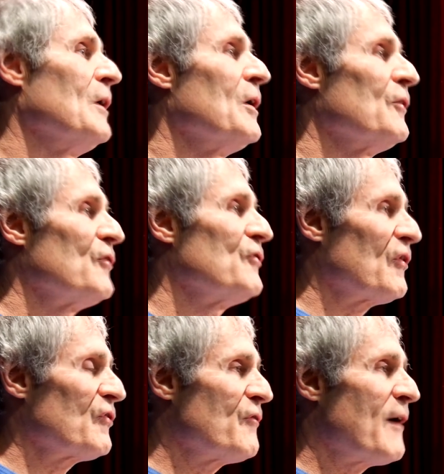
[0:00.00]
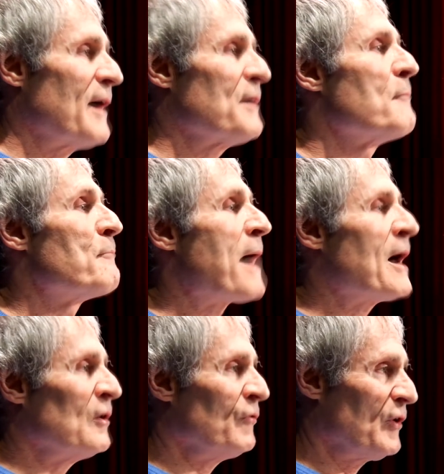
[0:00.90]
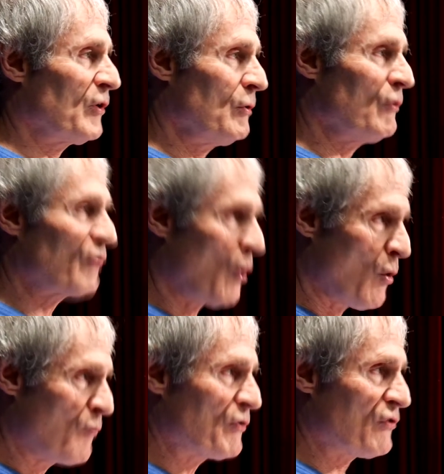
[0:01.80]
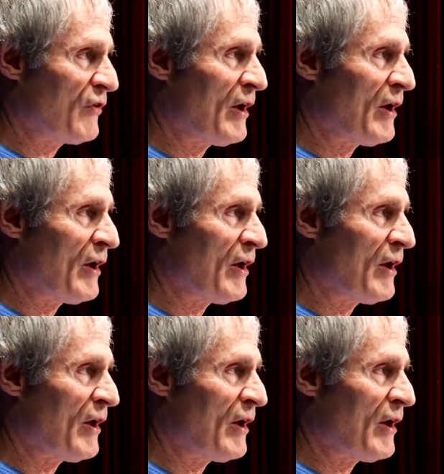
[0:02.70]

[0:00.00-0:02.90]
to justify binding the accused over to stand